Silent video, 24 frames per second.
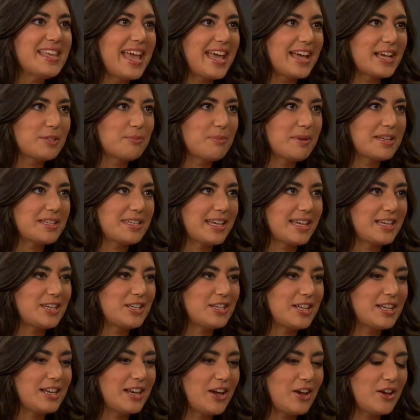the
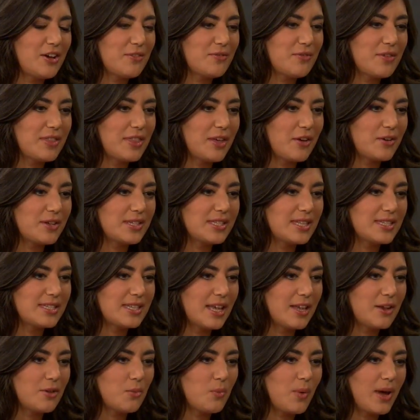expectation of there is a
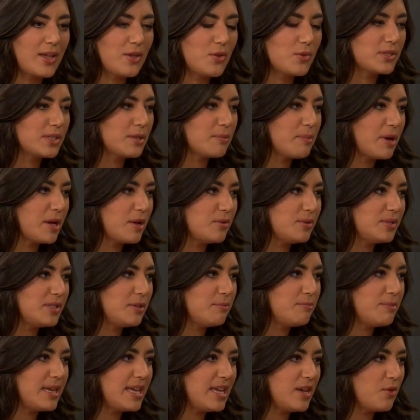certain way you're supposed
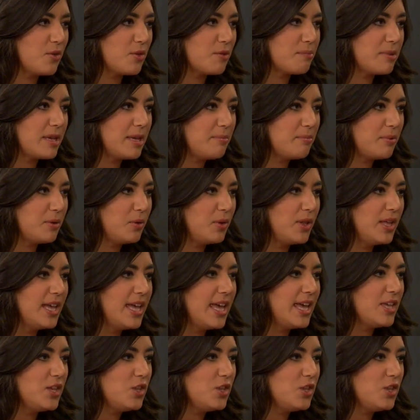to be or that people,